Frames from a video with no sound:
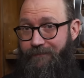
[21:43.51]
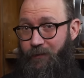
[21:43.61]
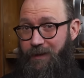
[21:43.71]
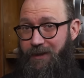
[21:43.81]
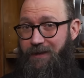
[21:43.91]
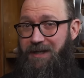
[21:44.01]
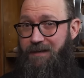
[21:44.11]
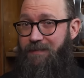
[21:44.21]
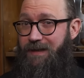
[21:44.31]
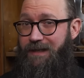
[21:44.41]
really created
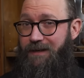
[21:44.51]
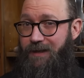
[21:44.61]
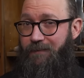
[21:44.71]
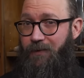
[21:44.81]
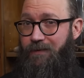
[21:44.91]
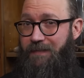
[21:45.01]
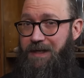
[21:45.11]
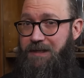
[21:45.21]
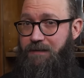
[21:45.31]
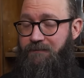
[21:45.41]
something like an alchemical
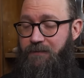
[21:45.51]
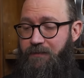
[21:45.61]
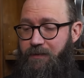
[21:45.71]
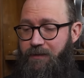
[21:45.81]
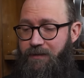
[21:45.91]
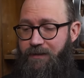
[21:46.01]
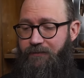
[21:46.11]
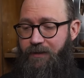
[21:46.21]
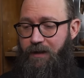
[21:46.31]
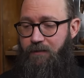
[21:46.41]
medicine from 300
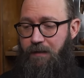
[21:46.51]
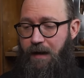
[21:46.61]
years ago.